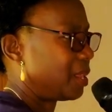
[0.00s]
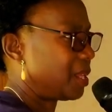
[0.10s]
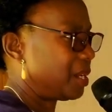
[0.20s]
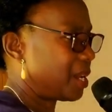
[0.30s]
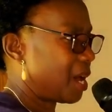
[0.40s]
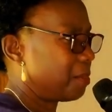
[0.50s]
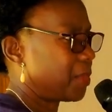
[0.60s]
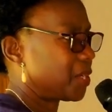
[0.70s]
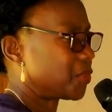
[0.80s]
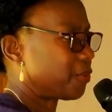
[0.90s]
The
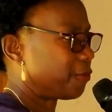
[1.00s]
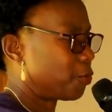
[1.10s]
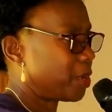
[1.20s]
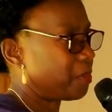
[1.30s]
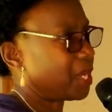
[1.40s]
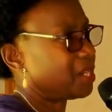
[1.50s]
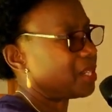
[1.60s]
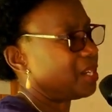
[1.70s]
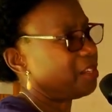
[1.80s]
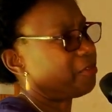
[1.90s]
numbers of women
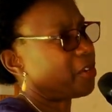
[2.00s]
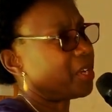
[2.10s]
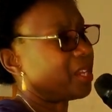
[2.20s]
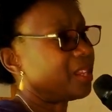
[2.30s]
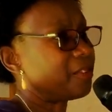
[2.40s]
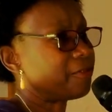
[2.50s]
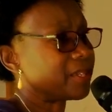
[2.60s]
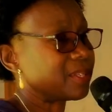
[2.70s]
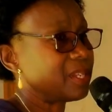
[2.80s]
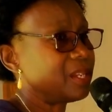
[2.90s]
delivering in the
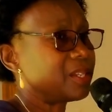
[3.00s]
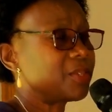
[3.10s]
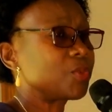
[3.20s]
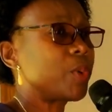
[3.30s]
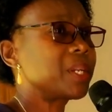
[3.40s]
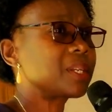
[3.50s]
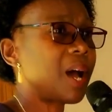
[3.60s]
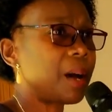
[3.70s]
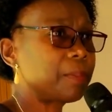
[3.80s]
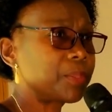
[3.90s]
facilities went
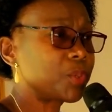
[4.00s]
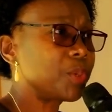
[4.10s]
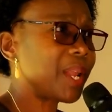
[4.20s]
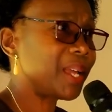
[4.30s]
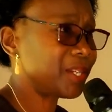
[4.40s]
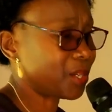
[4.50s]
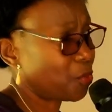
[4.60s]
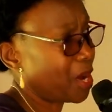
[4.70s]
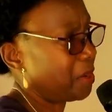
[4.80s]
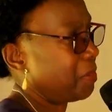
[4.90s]
up to
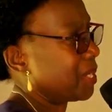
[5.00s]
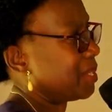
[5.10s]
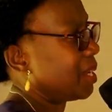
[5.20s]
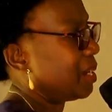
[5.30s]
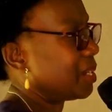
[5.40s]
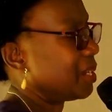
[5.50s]
91%.